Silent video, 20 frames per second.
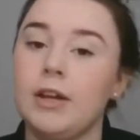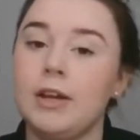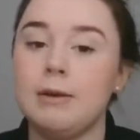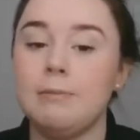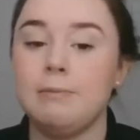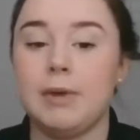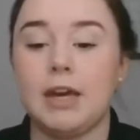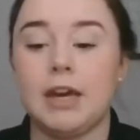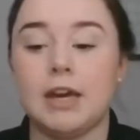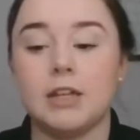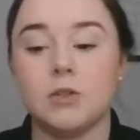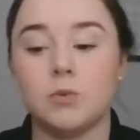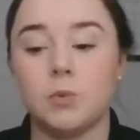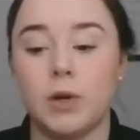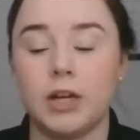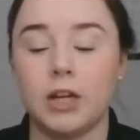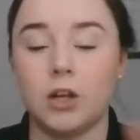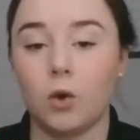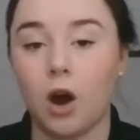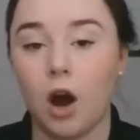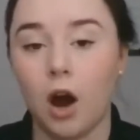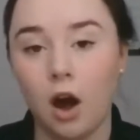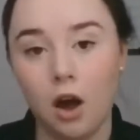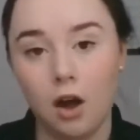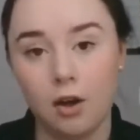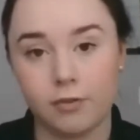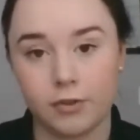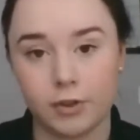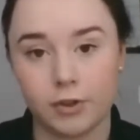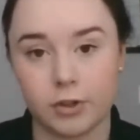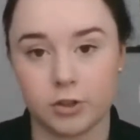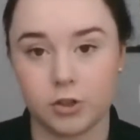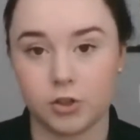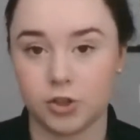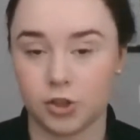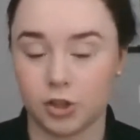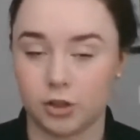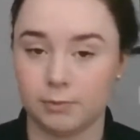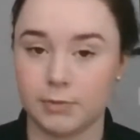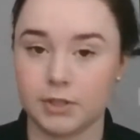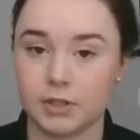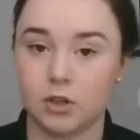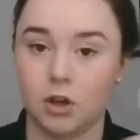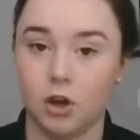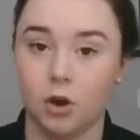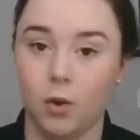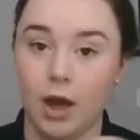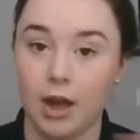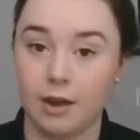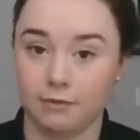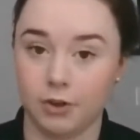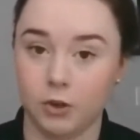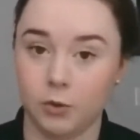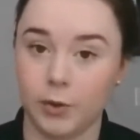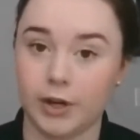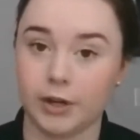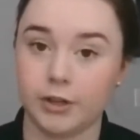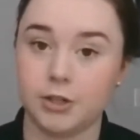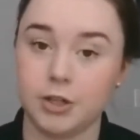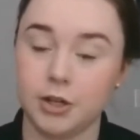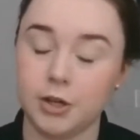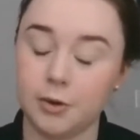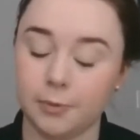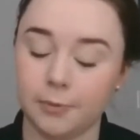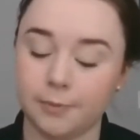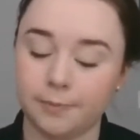because when you cough, your germs go everywhere too.